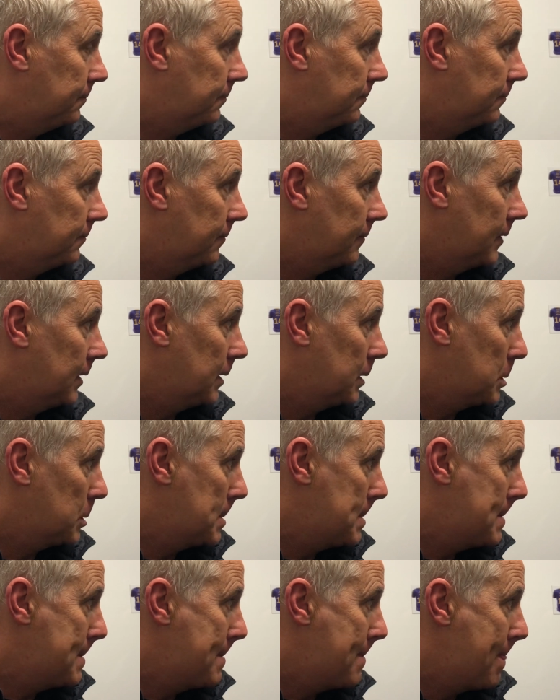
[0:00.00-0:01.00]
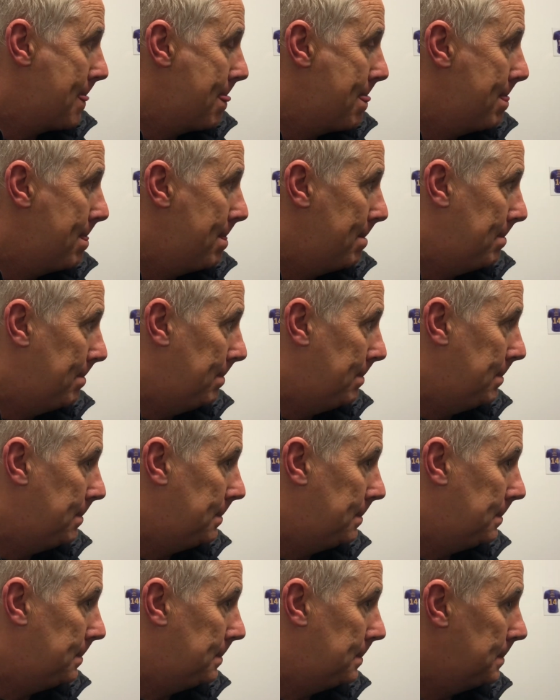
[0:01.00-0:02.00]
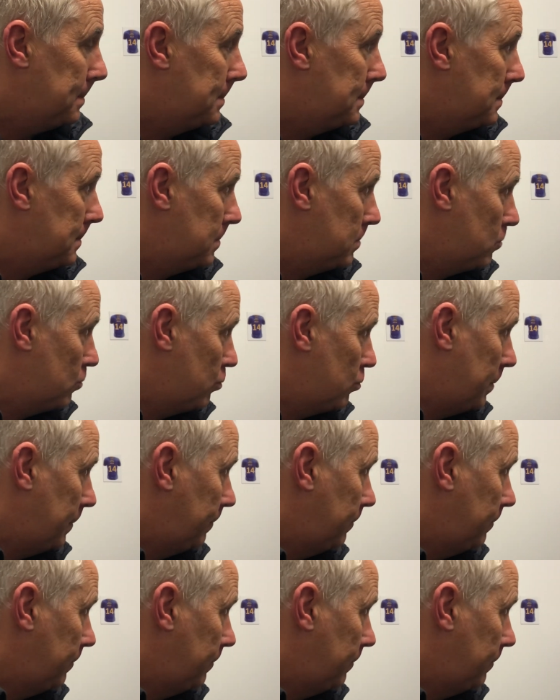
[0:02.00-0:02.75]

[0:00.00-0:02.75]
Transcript: Boston, I mean, you've proved this